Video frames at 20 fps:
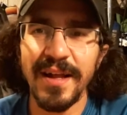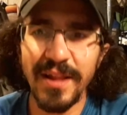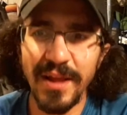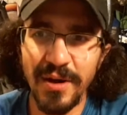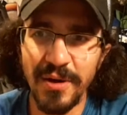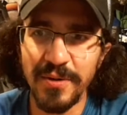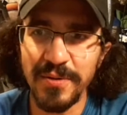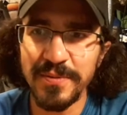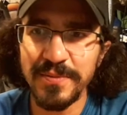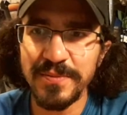
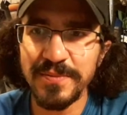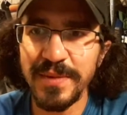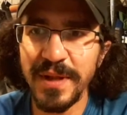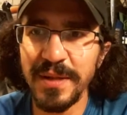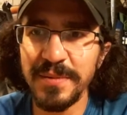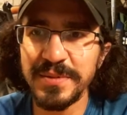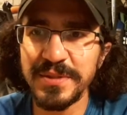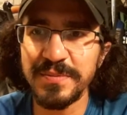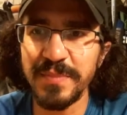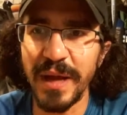Hello, my
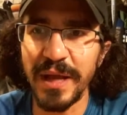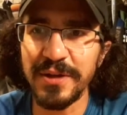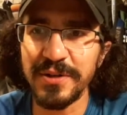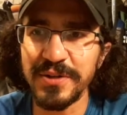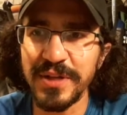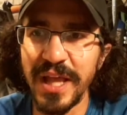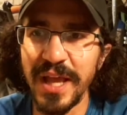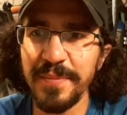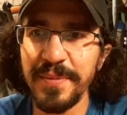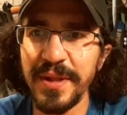name is Michael
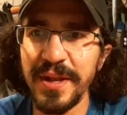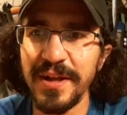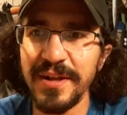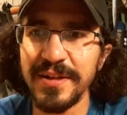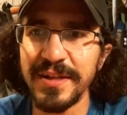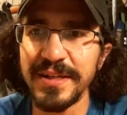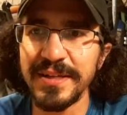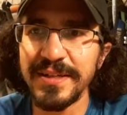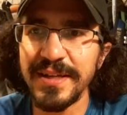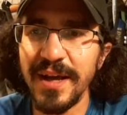
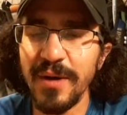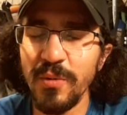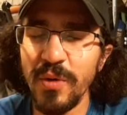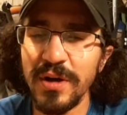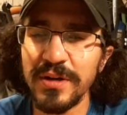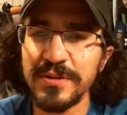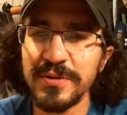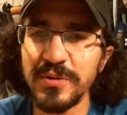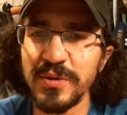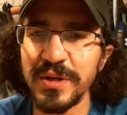Gabbianelli, and
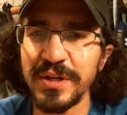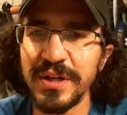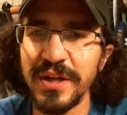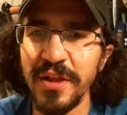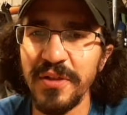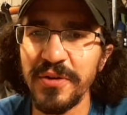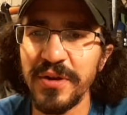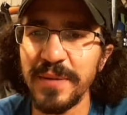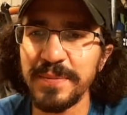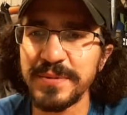welcome to
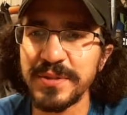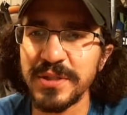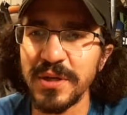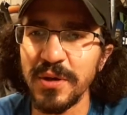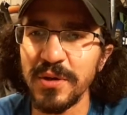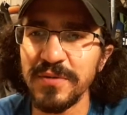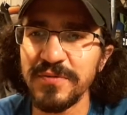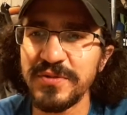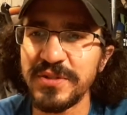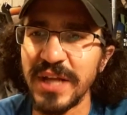another
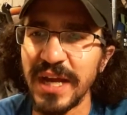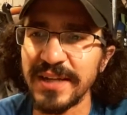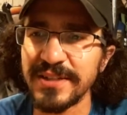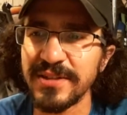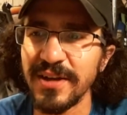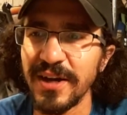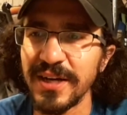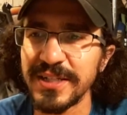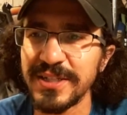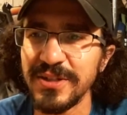episode of Tech
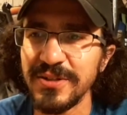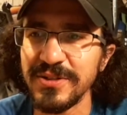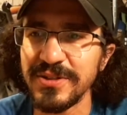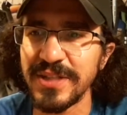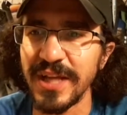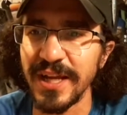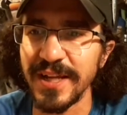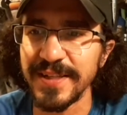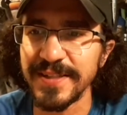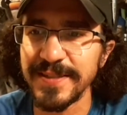Talk
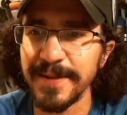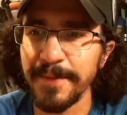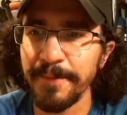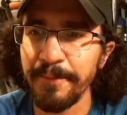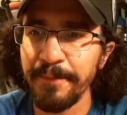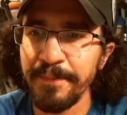Tuesdays.